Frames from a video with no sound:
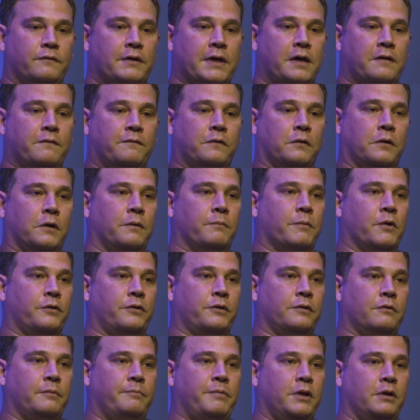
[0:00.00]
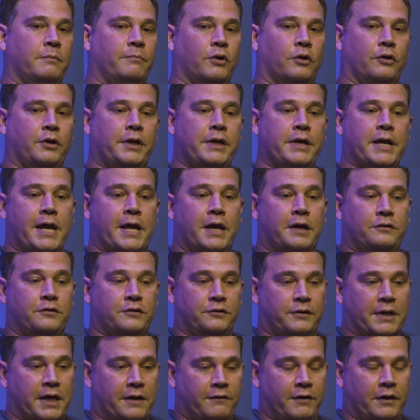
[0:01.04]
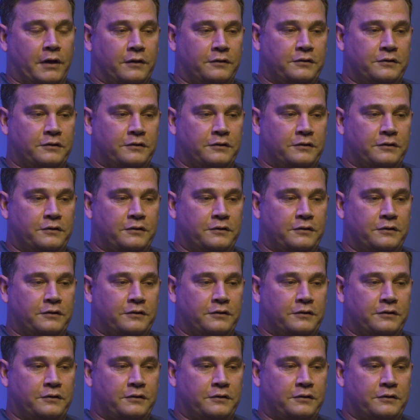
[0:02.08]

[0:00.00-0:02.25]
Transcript: that for both the repeatability and just having